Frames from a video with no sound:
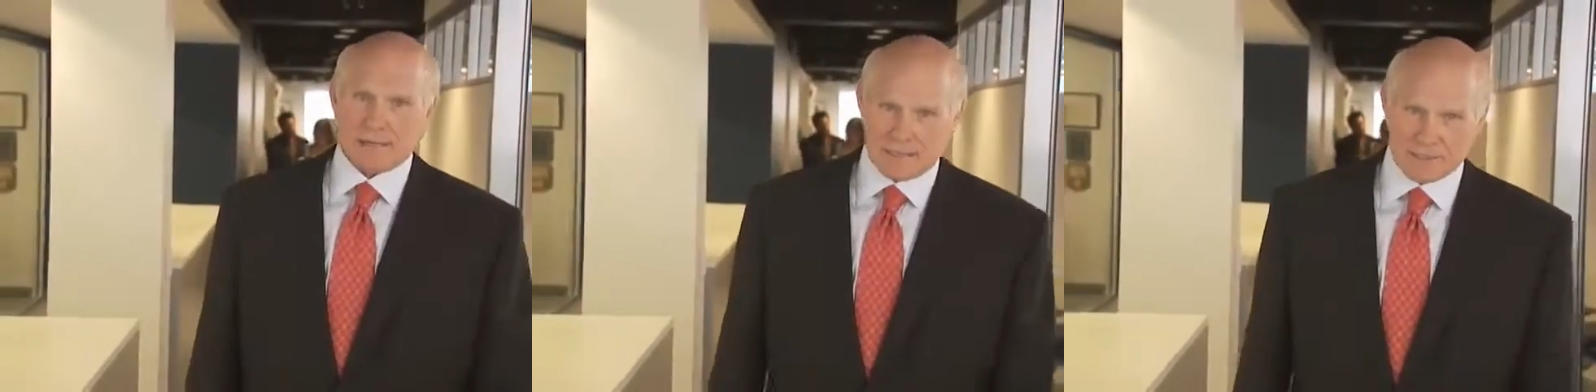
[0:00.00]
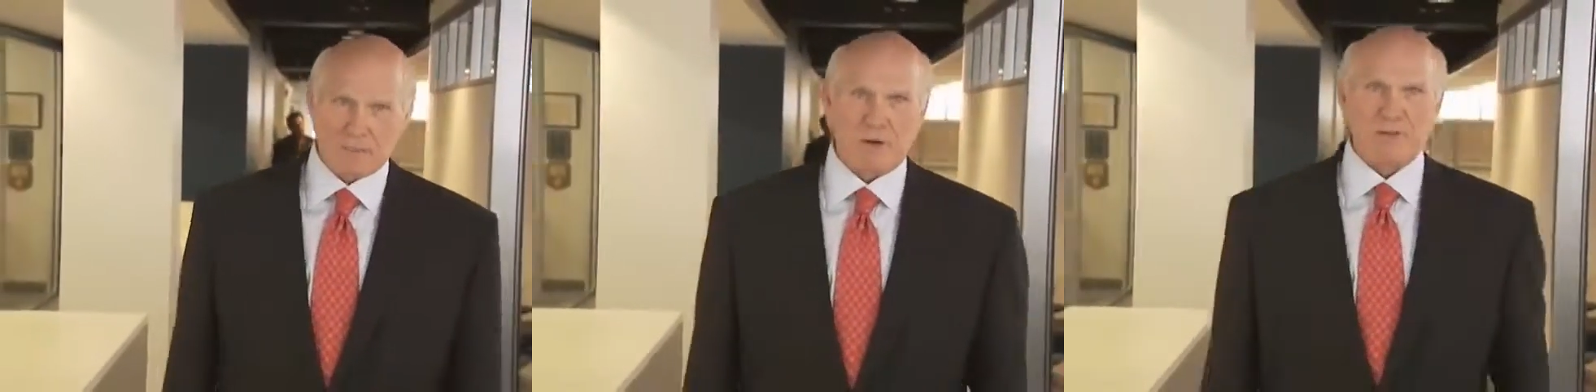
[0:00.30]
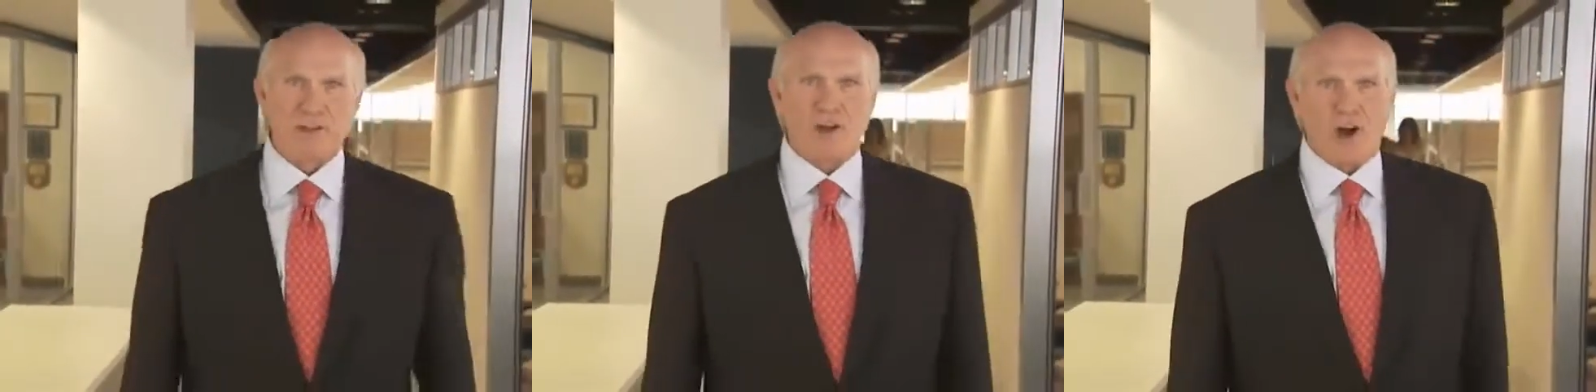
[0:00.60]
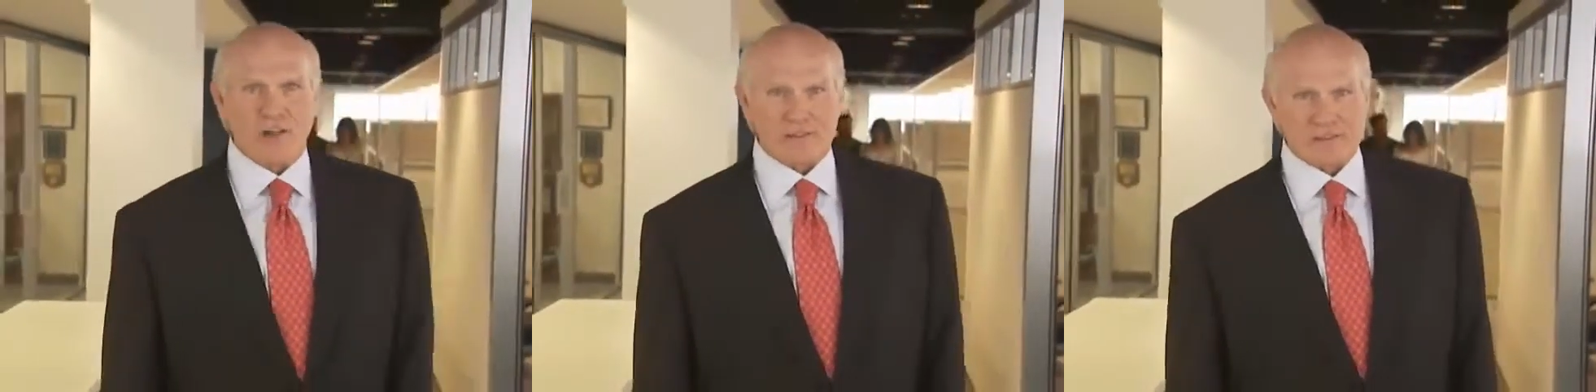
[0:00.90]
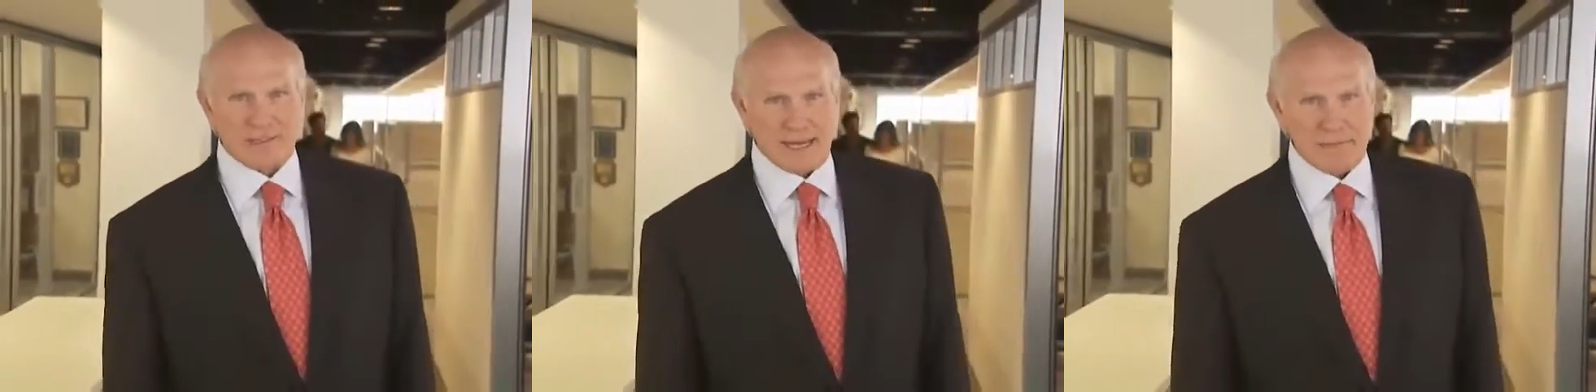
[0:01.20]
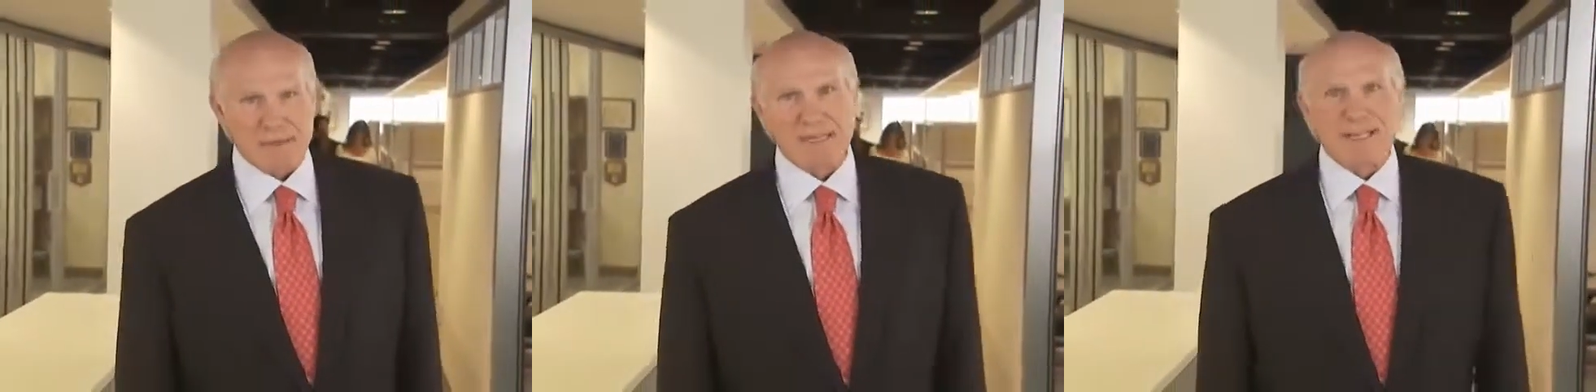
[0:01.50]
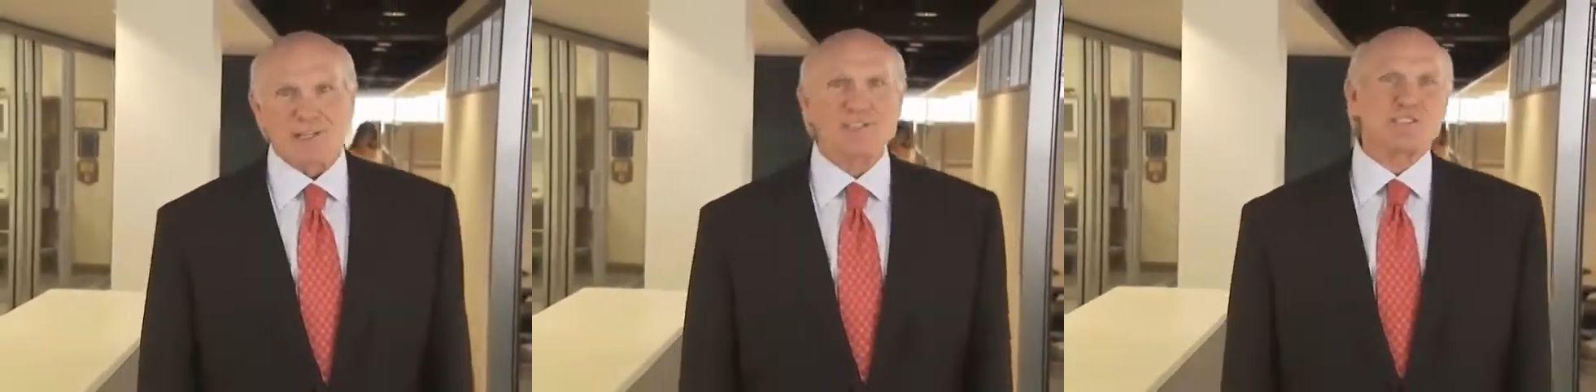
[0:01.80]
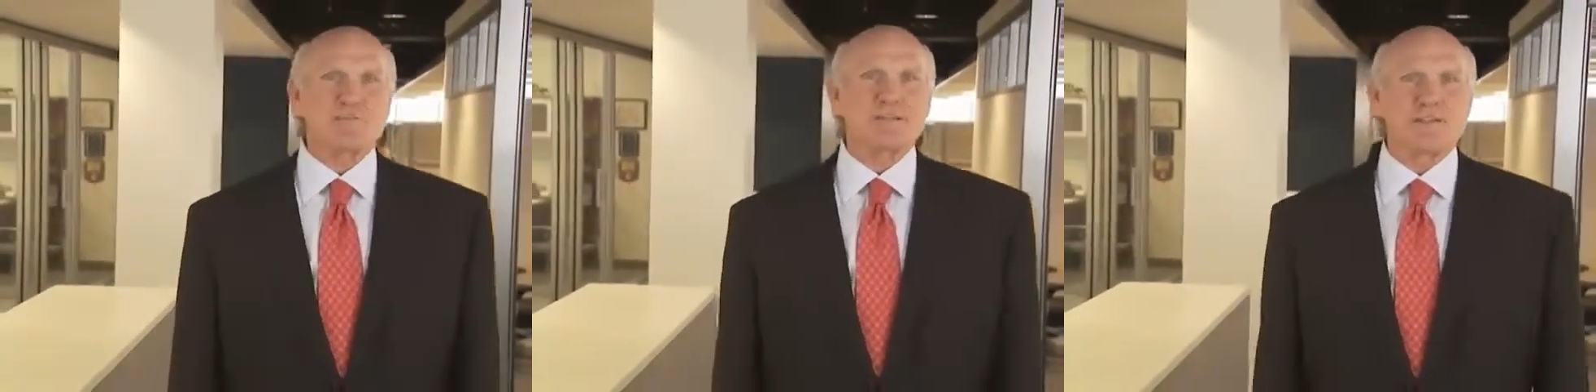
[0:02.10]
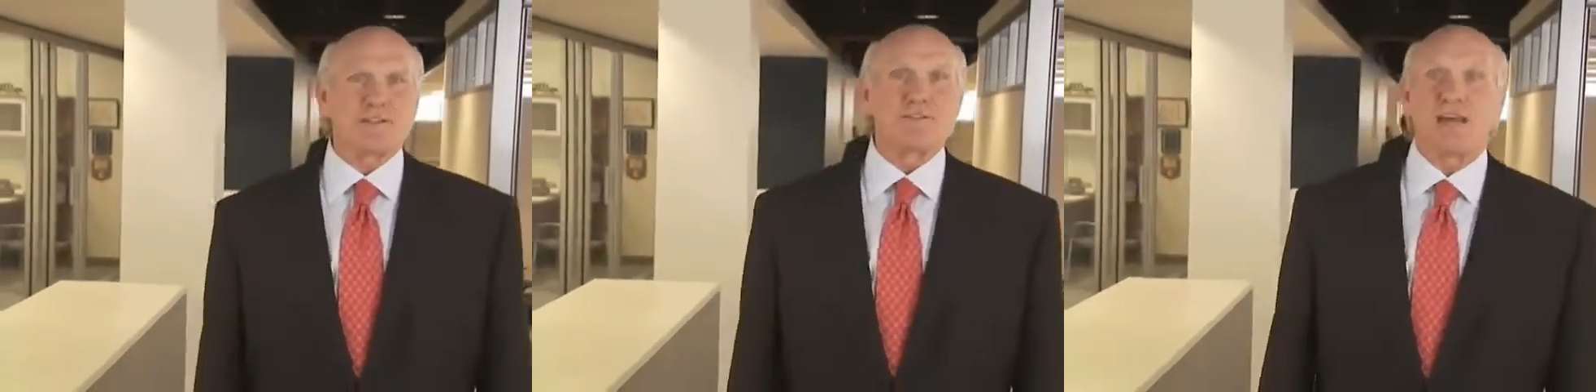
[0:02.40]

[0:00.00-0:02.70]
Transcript: is emerging all the time. Here's something